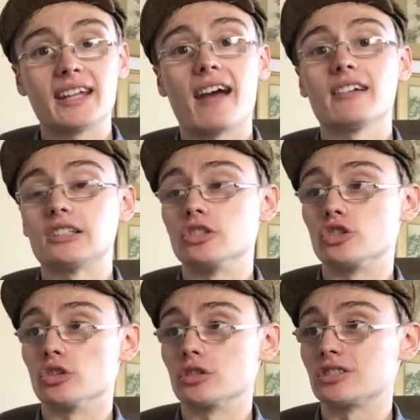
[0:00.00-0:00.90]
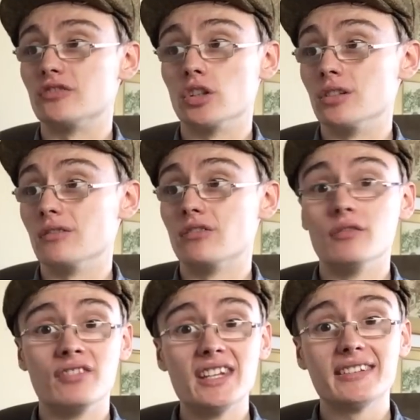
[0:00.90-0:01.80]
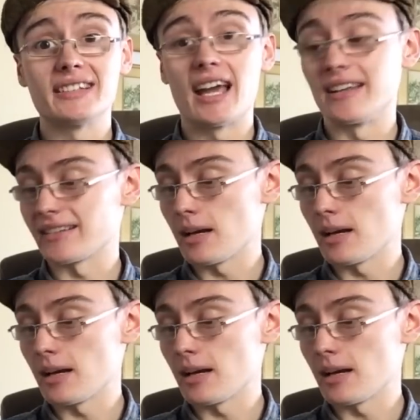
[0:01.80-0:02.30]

character jugs than, than these days.